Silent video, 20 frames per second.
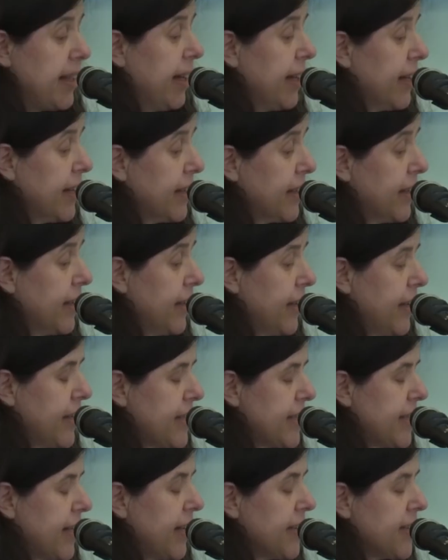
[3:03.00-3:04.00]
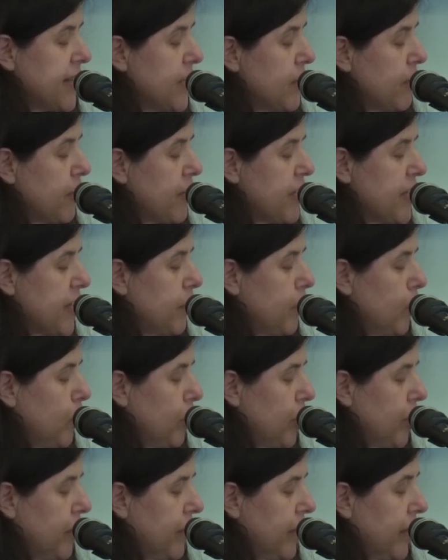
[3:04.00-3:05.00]
like, STARTS is very
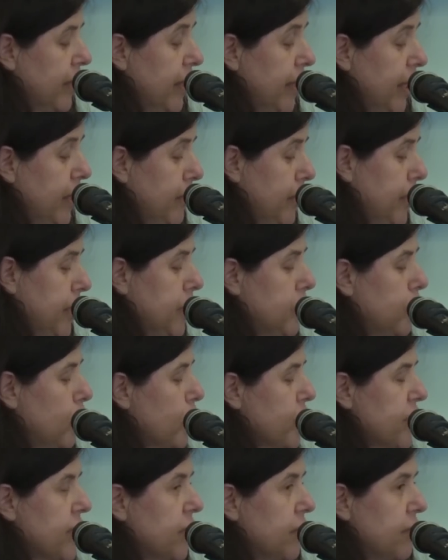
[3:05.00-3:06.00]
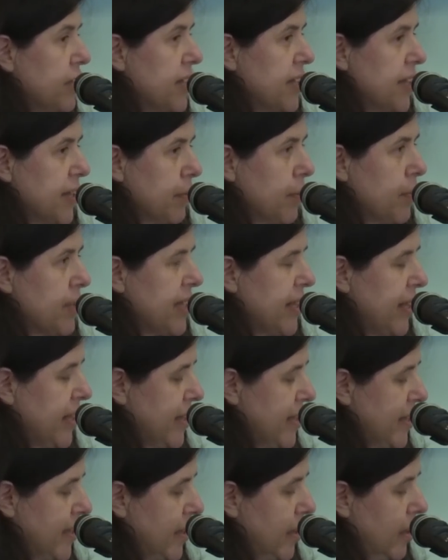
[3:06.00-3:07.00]
supportive, and we need more services from
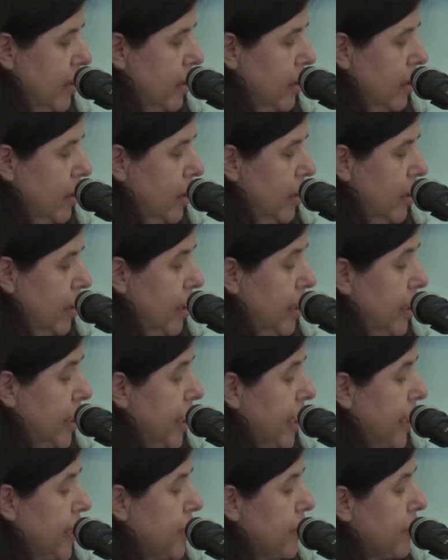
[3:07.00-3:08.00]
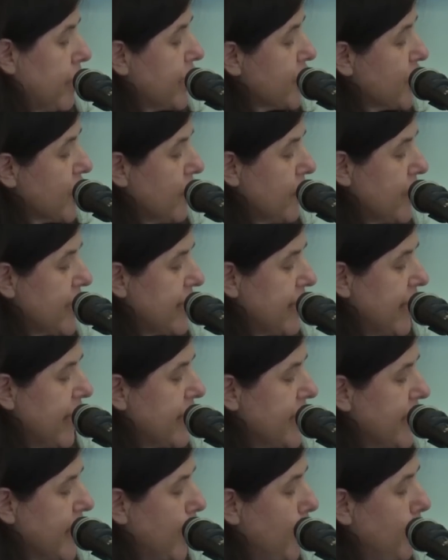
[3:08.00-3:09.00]
STARTS. Interaction with
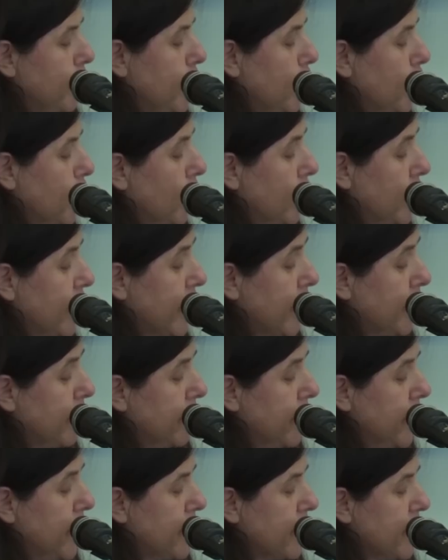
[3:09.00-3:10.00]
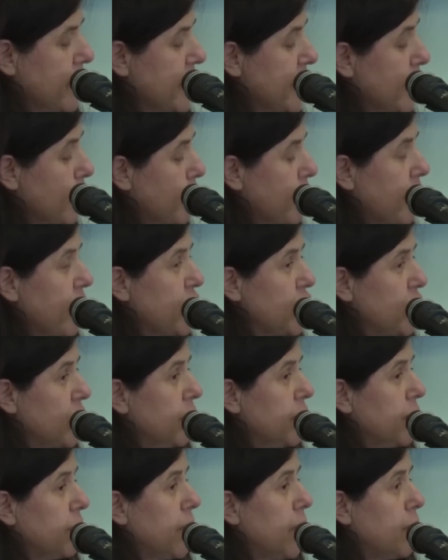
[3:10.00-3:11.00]
STARTS helped me to overcome fear and
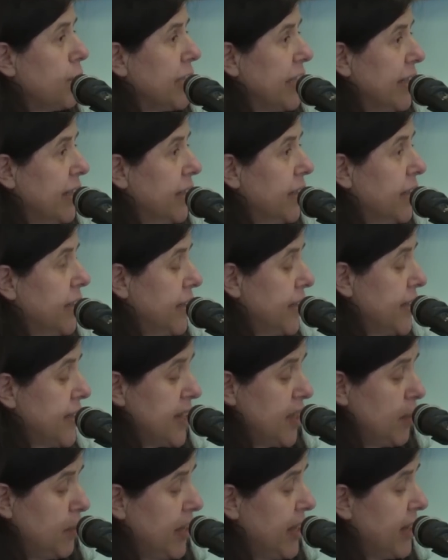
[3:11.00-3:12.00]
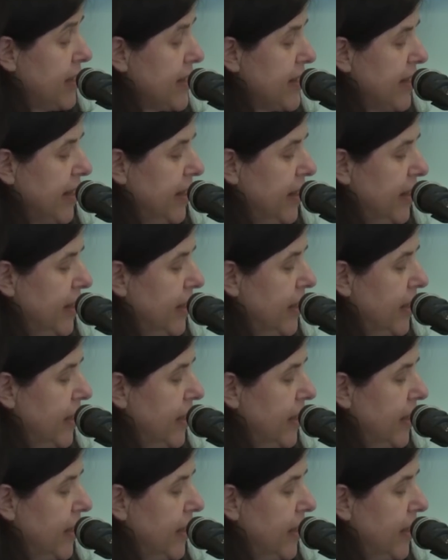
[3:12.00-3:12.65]
separation with family, someone else said.